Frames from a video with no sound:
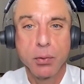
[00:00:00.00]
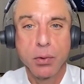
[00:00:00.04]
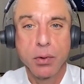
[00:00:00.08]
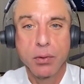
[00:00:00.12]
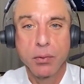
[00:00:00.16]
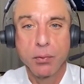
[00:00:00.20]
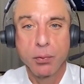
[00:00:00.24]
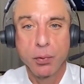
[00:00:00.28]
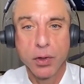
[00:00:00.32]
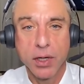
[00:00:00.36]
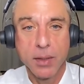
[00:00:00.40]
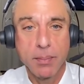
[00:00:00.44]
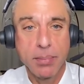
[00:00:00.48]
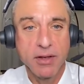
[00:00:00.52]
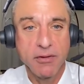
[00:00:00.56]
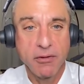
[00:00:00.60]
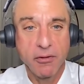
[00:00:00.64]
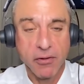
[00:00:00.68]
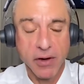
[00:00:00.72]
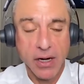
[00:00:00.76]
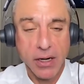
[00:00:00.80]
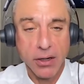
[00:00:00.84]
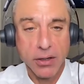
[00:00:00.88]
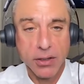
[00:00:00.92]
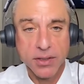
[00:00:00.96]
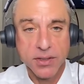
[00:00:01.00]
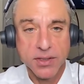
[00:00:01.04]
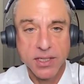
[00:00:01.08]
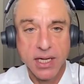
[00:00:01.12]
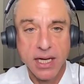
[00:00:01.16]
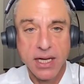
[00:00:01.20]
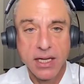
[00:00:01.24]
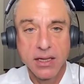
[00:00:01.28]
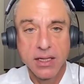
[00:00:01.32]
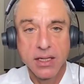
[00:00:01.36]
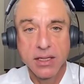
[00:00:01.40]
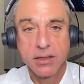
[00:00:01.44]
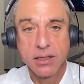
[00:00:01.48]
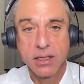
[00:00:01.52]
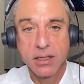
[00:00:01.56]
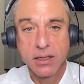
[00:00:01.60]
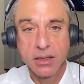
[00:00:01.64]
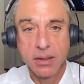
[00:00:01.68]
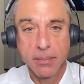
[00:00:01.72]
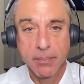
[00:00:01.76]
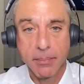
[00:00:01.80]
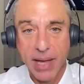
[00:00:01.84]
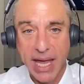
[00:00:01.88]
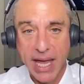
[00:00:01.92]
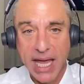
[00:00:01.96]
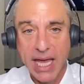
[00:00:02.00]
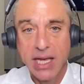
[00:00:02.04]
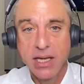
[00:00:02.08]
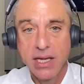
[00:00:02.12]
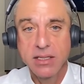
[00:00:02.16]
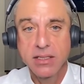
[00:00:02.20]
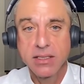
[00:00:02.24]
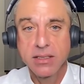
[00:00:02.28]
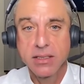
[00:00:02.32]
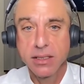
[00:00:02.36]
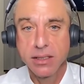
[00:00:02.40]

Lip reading: would it be fair to say that the pace,